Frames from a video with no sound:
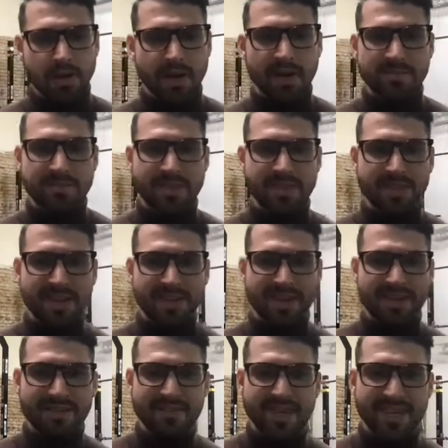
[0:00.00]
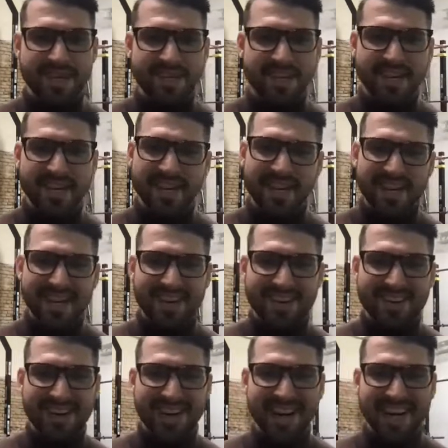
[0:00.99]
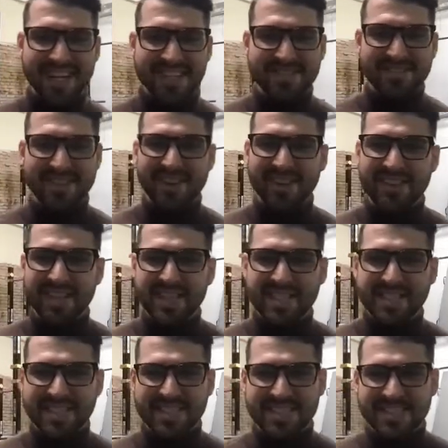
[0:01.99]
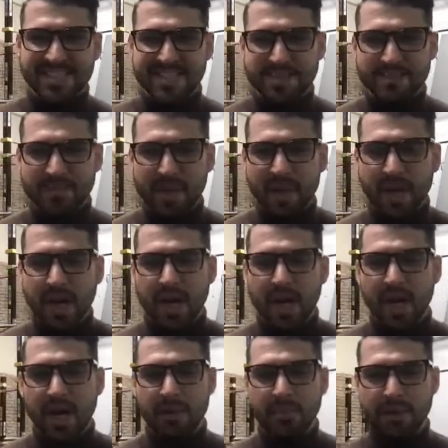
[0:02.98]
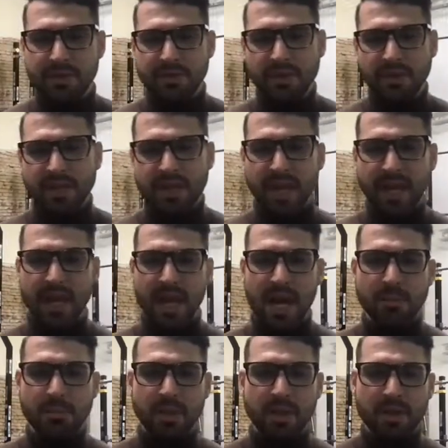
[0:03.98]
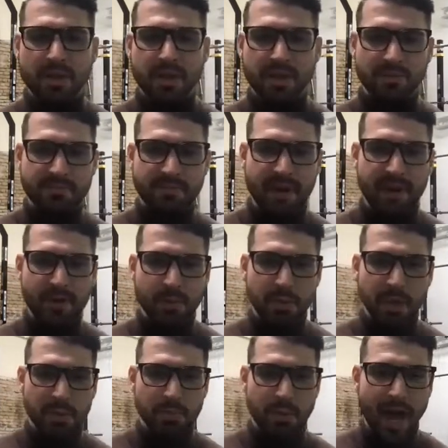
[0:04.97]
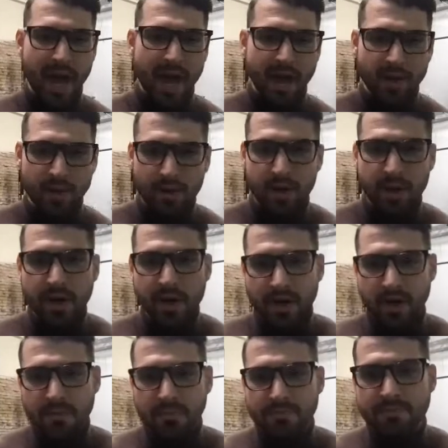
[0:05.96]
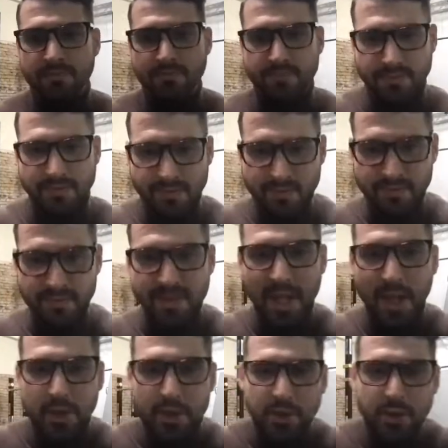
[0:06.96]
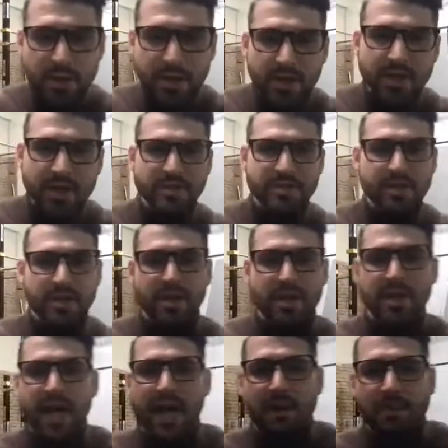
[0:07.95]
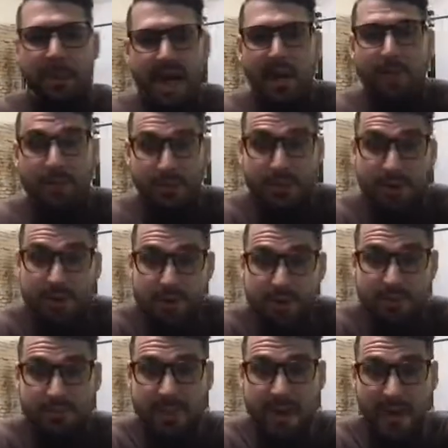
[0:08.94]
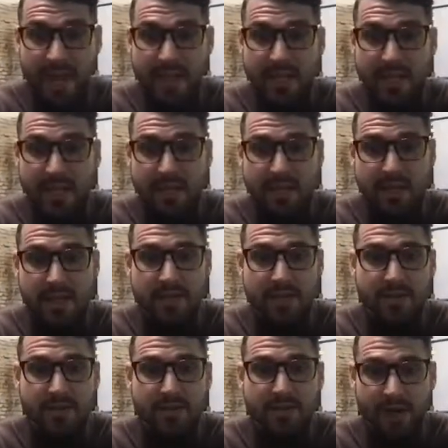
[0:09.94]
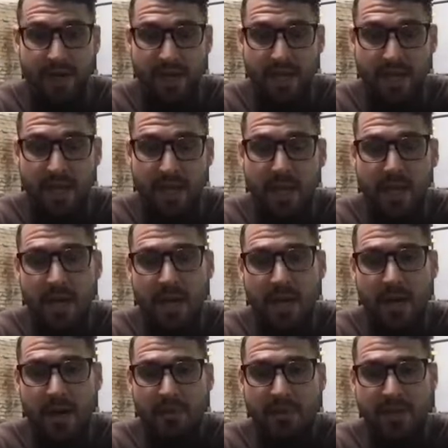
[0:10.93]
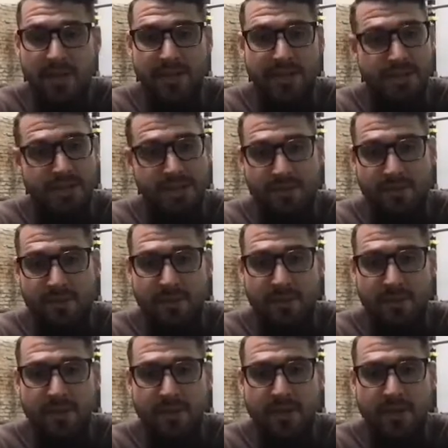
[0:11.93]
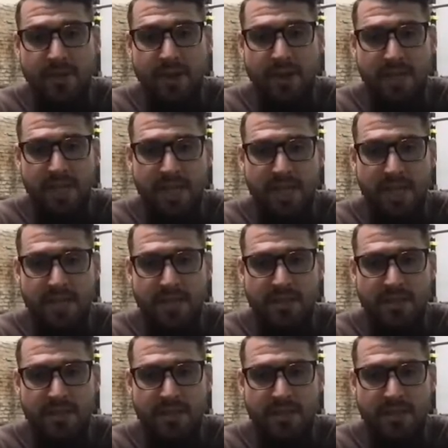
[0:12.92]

Absolutely love that. All right, for all the listeners, if you need any help building a very big bag, or doing your help with your plan in your training, then just feel free to contact us